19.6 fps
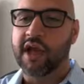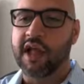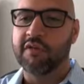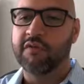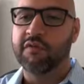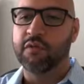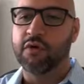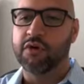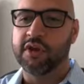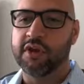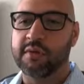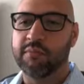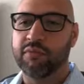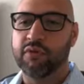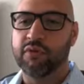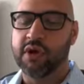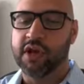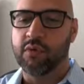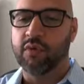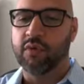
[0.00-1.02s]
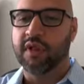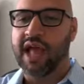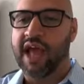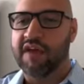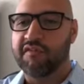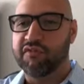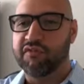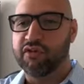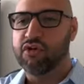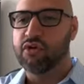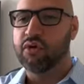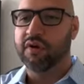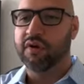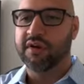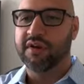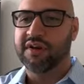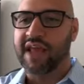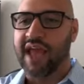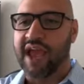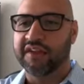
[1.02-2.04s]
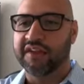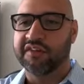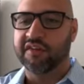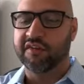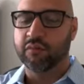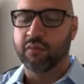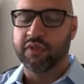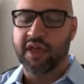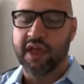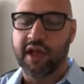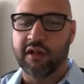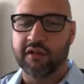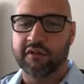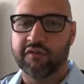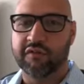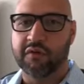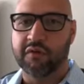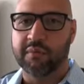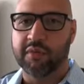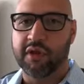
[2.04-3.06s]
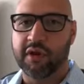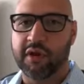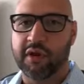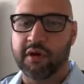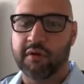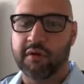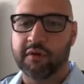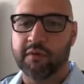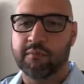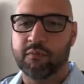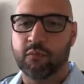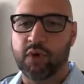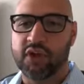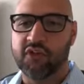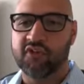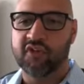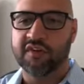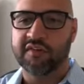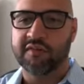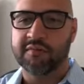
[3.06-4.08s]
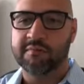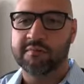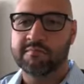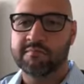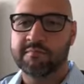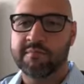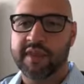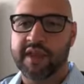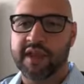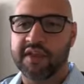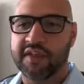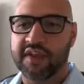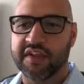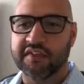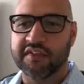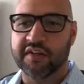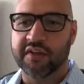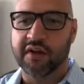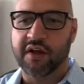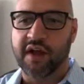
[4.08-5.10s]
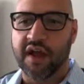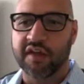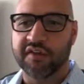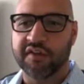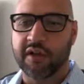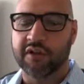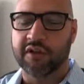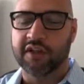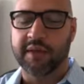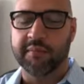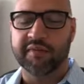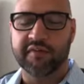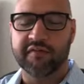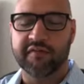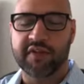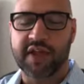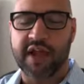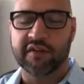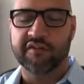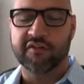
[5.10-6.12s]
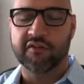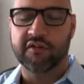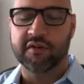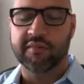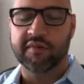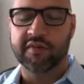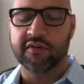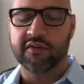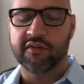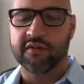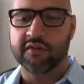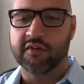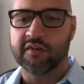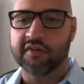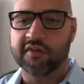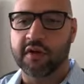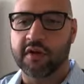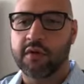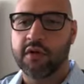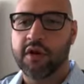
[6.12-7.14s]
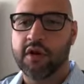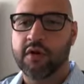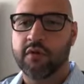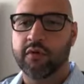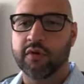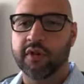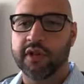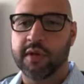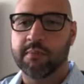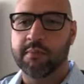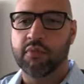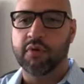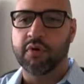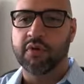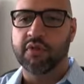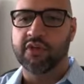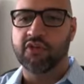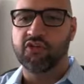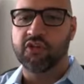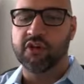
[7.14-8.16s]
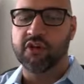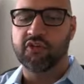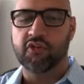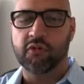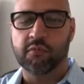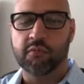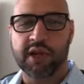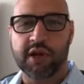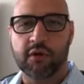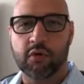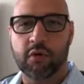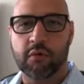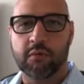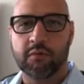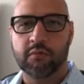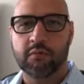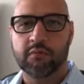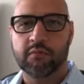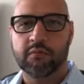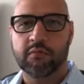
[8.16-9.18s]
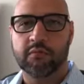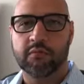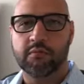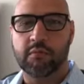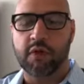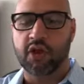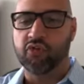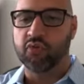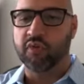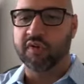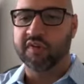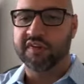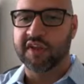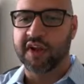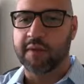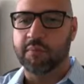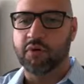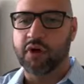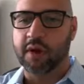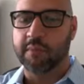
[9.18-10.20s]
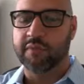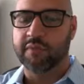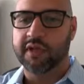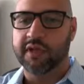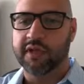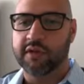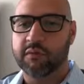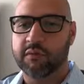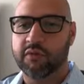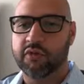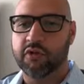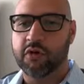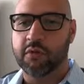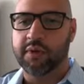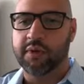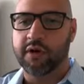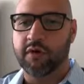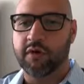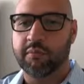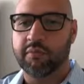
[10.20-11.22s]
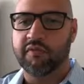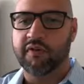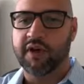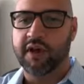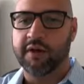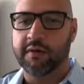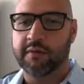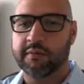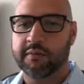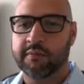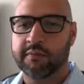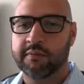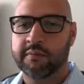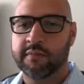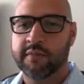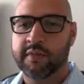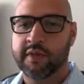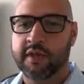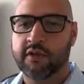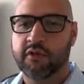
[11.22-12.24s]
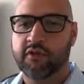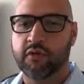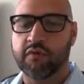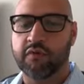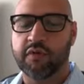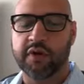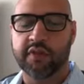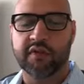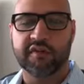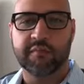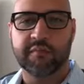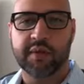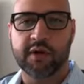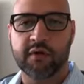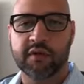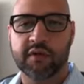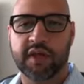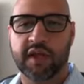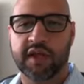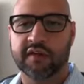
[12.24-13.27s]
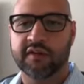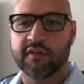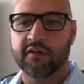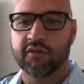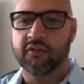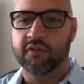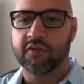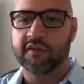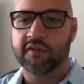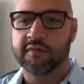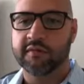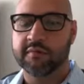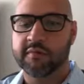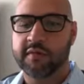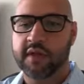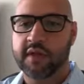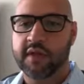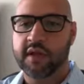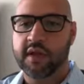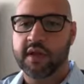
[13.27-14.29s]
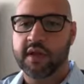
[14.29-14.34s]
your California employee will have New York taxes withheld from their wages, and that's going to cause all types of downstream issues. So really important that you get your payroll module set up properly with your payroll provider to avoid those payroll tax issues.